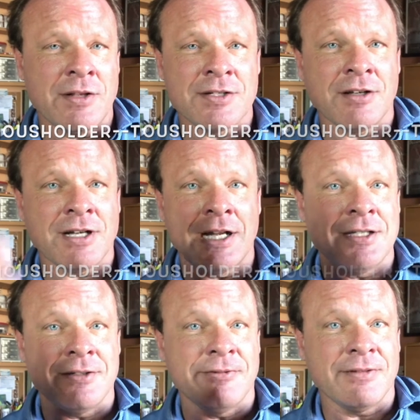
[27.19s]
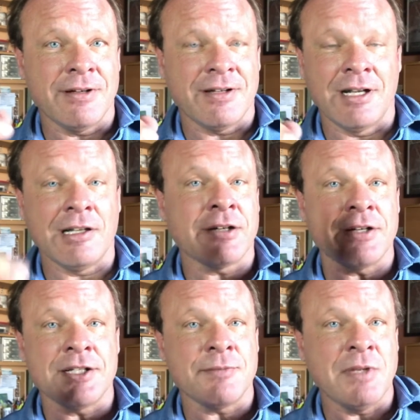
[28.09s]
There's all kinds of
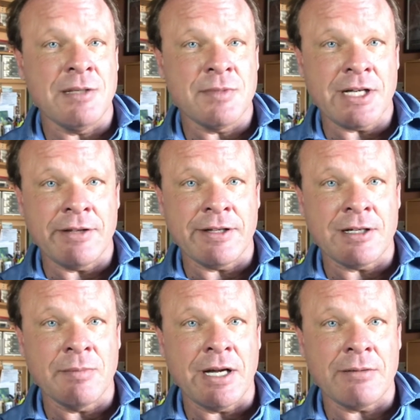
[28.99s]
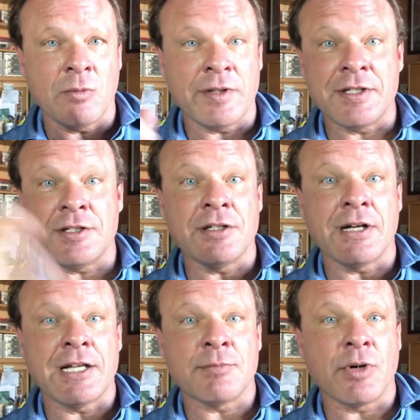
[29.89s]
hilarious memes out there about what this year
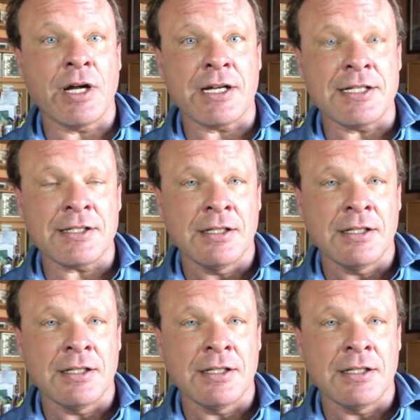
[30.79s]
has brought us.